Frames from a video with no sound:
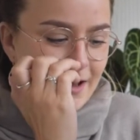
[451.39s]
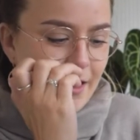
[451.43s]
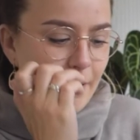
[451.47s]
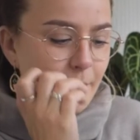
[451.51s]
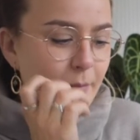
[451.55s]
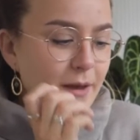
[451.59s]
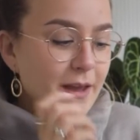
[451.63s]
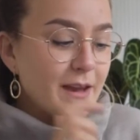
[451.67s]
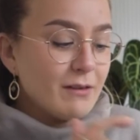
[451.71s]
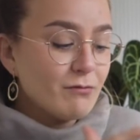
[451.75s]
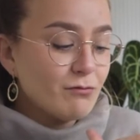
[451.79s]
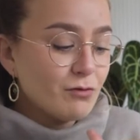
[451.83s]

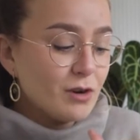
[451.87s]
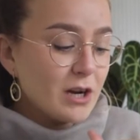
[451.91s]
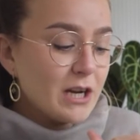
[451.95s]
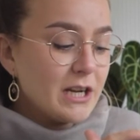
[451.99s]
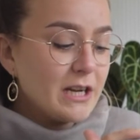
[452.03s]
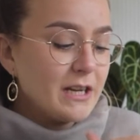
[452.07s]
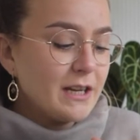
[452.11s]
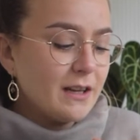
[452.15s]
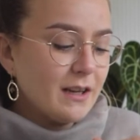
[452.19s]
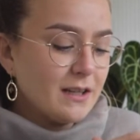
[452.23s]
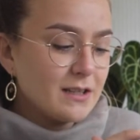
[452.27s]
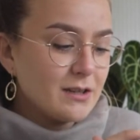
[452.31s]
It
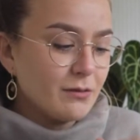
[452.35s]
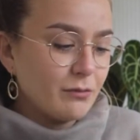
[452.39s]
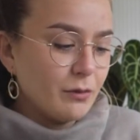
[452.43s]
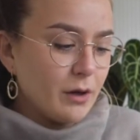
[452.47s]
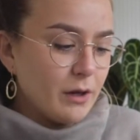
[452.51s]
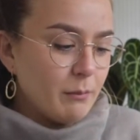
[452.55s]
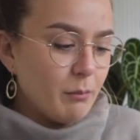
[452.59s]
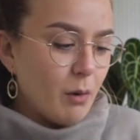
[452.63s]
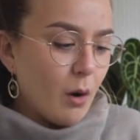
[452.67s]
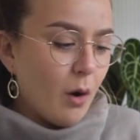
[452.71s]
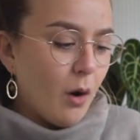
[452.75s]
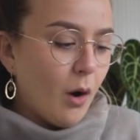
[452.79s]
really needs a
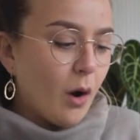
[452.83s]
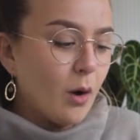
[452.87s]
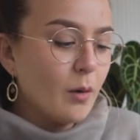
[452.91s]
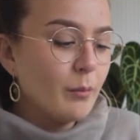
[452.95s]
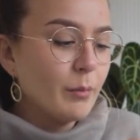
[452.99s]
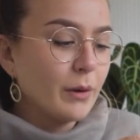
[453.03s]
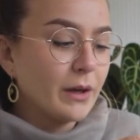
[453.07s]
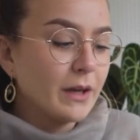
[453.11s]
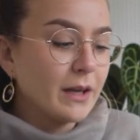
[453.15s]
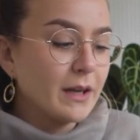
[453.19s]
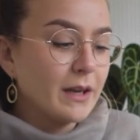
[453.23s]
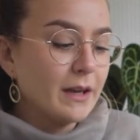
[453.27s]

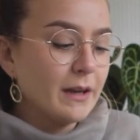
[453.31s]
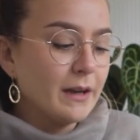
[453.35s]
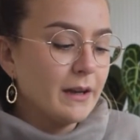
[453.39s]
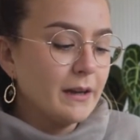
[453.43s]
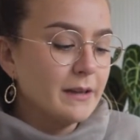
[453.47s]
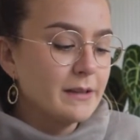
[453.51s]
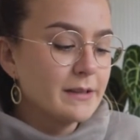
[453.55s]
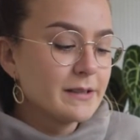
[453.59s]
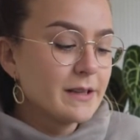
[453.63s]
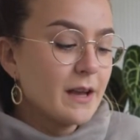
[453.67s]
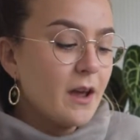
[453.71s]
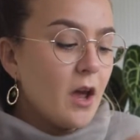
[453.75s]
repot,
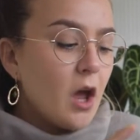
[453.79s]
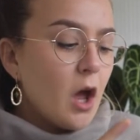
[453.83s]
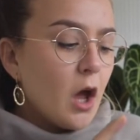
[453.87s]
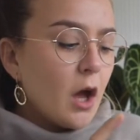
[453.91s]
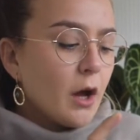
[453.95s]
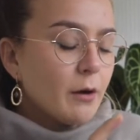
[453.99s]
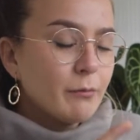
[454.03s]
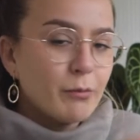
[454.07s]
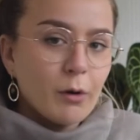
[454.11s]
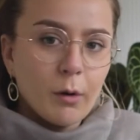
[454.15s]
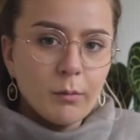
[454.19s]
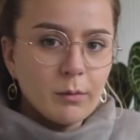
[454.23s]
because
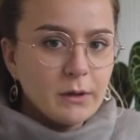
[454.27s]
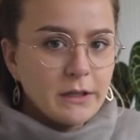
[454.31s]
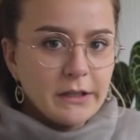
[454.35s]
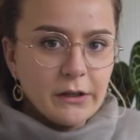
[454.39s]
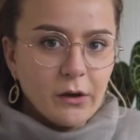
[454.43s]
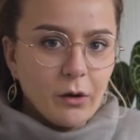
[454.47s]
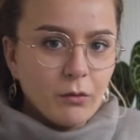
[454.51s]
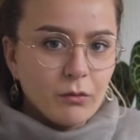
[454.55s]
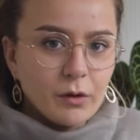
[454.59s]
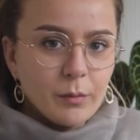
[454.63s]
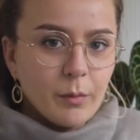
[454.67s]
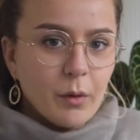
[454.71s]
probably
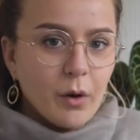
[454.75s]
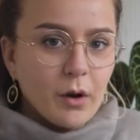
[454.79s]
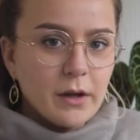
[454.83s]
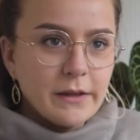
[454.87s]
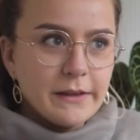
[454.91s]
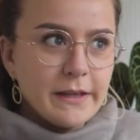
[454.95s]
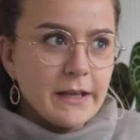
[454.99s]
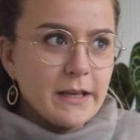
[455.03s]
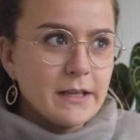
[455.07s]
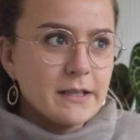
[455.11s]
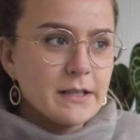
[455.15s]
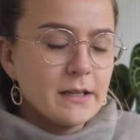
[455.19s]
not
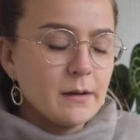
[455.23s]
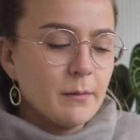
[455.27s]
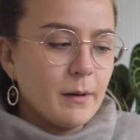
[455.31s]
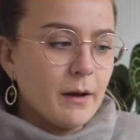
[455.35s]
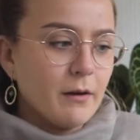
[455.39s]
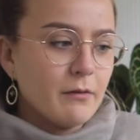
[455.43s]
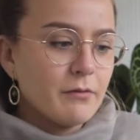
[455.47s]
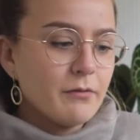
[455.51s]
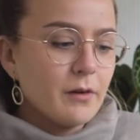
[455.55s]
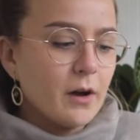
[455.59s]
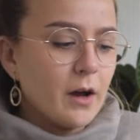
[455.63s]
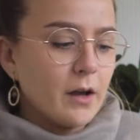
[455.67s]
repotted this in
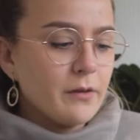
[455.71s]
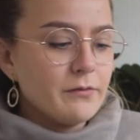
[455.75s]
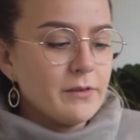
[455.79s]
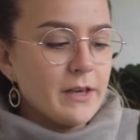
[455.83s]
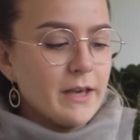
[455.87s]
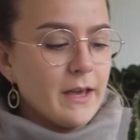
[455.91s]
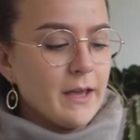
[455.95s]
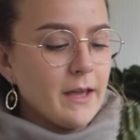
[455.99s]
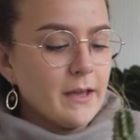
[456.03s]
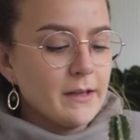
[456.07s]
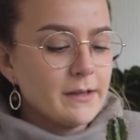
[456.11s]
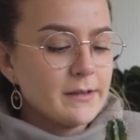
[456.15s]
about 5
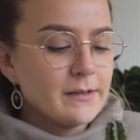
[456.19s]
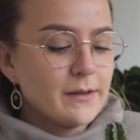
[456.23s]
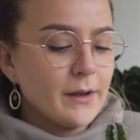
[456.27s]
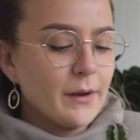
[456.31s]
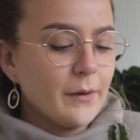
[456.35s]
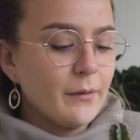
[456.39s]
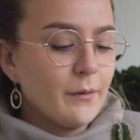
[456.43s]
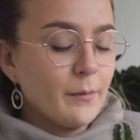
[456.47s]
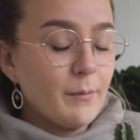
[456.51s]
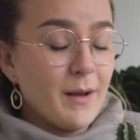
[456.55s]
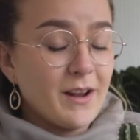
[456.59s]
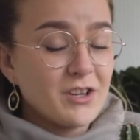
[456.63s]
years,
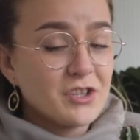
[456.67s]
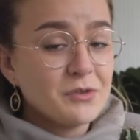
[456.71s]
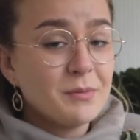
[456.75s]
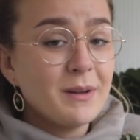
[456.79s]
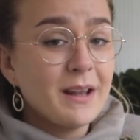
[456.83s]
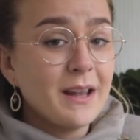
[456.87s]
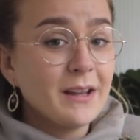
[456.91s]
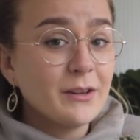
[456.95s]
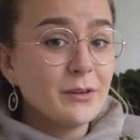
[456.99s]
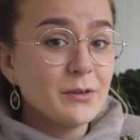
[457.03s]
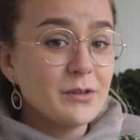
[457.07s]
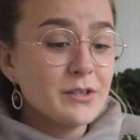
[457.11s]
so I'm actually
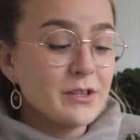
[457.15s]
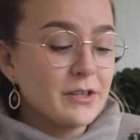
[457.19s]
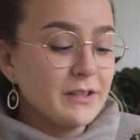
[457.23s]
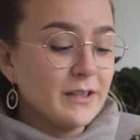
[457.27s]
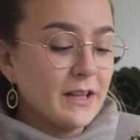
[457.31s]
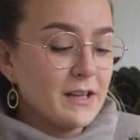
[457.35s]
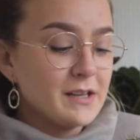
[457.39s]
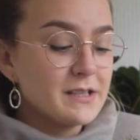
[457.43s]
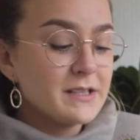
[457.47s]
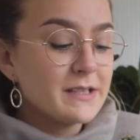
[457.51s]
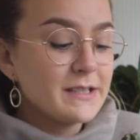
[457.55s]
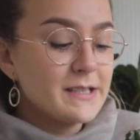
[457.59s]
planning on doing
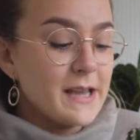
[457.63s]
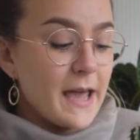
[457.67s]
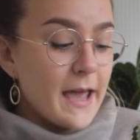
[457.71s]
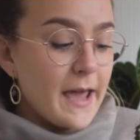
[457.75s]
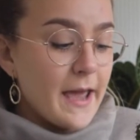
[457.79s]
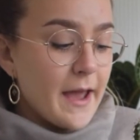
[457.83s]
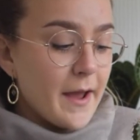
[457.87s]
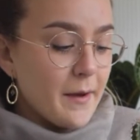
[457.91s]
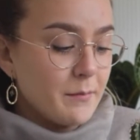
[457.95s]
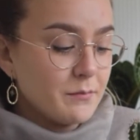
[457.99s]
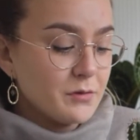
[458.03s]
that today.